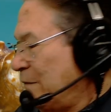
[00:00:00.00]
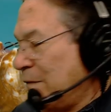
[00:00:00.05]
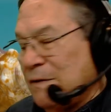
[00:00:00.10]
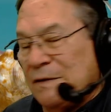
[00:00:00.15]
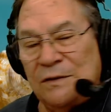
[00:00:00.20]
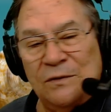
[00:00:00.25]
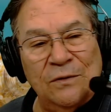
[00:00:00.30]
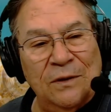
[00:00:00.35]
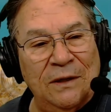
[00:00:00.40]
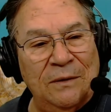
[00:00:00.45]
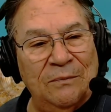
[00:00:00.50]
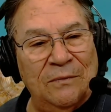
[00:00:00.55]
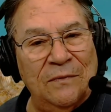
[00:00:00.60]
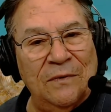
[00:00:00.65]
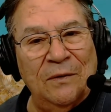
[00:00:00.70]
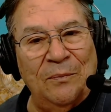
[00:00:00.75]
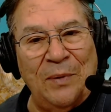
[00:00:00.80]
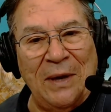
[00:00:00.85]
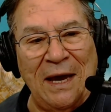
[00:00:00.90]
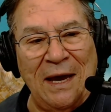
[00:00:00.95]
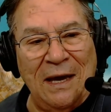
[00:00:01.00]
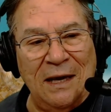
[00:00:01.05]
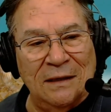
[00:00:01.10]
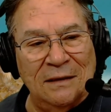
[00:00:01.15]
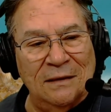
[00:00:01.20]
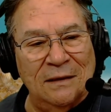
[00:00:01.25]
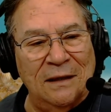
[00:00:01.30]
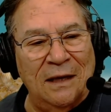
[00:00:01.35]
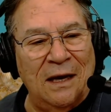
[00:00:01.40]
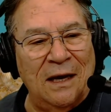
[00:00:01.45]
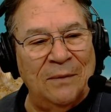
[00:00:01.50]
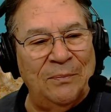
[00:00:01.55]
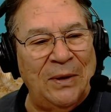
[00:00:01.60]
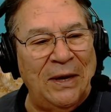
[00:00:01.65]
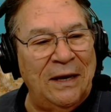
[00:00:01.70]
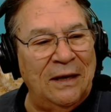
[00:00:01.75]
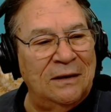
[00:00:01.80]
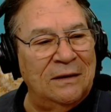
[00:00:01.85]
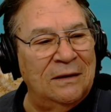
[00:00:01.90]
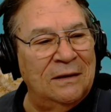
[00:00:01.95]
the stream, the pad, the
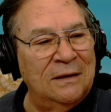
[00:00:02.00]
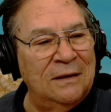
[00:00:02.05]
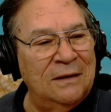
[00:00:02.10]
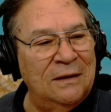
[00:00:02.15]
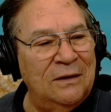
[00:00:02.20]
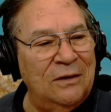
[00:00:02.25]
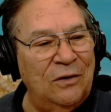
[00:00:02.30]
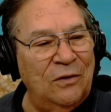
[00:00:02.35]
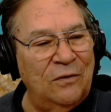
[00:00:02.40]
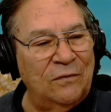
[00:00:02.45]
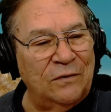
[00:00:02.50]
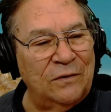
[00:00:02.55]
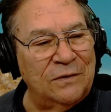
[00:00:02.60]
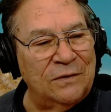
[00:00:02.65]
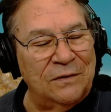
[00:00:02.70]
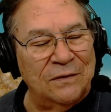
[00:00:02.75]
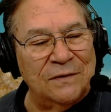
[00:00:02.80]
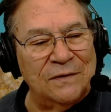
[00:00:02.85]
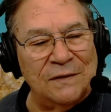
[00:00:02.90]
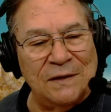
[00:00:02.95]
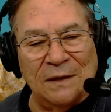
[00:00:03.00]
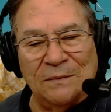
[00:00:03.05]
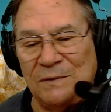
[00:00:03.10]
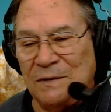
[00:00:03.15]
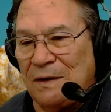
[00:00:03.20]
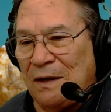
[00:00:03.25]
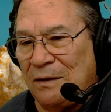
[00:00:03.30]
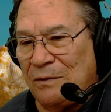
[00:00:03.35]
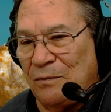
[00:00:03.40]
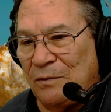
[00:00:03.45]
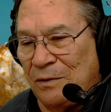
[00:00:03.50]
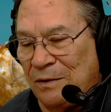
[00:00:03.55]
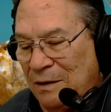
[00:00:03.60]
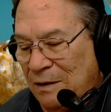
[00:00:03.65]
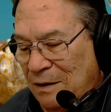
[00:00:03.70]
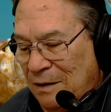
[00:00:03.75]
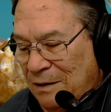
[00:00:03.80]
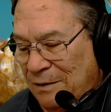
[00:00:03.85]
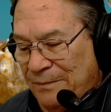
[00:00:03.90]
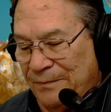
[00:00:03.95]
iPad, over to the same side where
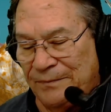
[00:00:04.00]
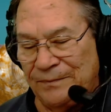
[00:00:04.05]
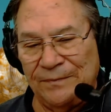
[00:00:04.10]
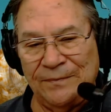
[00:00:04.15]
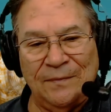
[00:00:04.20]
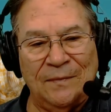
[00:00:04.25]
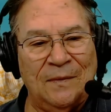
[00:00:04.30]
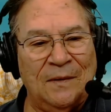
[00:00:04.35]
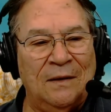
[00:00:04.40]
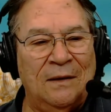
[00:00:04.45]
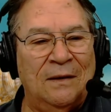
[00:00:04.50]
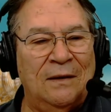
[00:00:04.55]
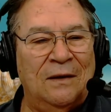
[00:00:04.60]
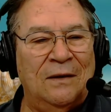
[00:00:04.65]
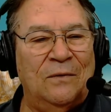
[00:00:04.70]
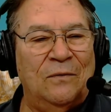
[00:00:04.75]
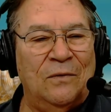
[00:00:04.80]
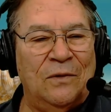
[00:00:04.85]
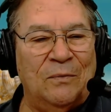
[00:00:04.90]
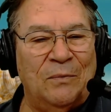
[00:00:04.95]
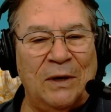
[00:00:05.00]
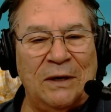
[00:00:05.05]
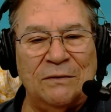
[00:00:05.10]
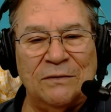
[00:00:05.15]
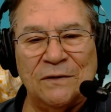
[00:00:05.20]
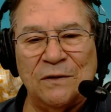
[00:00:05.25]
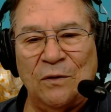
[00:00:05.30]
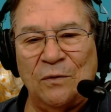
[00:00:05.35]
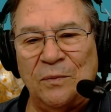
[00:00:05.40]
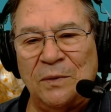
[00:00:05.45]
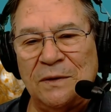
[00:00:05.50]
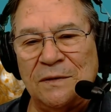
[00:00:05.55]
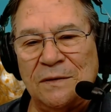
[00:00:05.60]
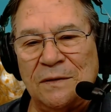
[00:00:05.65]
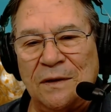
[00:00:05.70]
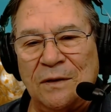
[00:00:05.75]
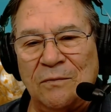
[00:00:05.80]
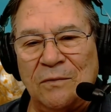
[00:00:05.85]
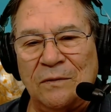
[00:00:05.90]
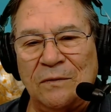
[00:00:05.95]
the uh, where the microscope is,
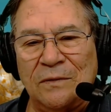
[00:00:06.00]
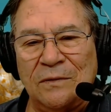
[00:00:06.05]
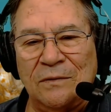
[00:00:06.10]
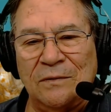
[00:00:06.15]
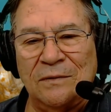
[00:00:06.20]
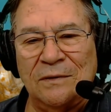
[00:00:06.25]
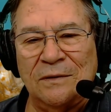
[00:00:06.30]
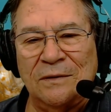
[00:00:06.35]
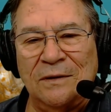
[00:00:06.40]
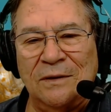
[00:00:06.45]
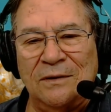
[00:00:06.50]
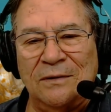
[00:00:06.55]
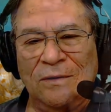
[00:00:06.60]
and that way we can do it. Here,